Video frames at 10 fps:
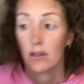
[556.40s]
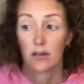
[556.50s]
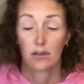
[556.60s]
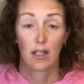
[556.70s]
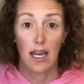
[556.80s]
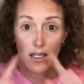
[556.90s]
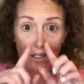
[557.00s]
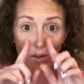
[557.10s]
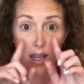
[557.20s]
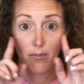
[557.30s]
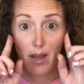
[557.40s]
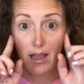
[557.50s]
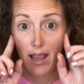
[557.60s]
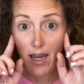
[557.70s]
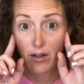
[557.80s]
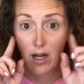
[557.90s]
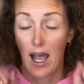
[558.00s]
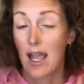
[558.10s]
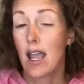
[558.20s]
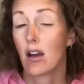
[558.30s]
Okay, so I have my lighter
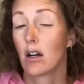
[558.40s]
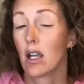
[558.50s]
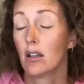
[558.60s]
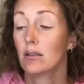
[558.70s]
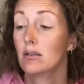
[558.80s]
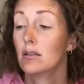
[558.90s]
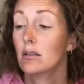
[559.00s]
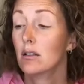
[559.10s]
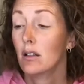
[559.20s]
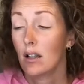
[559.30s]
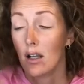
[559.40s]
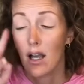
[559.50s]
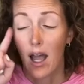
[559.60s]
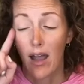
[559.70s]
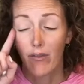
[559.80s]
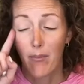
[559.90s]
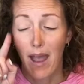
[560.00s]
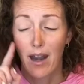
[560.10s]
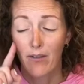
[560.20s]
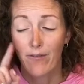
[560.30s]
eye area. I've
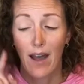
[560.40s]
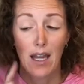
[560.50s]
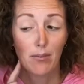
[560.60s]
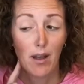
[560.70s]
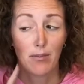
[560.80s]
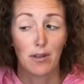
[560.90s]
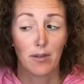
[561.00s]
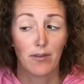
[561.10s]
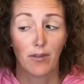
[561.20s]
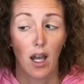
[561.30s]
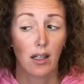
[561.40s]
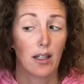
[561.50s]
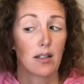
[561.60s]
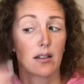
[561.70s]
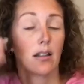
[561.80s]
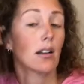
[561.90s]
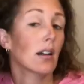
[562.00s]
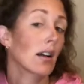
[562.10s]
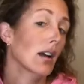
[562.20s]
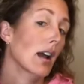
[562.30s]
mattified my BB Flawless,
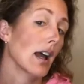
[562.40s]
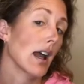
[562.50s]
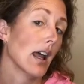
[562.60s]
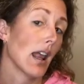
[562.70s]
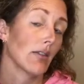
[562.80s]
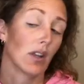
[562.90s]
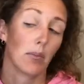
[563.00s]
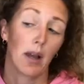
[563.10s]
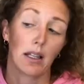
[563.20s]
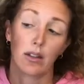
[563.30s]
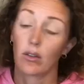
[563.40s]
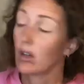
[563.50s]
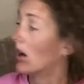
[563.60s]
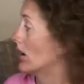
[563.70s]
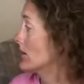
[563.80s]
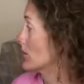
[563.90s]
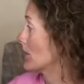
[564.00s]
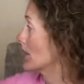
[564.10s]
and I've done my little contour.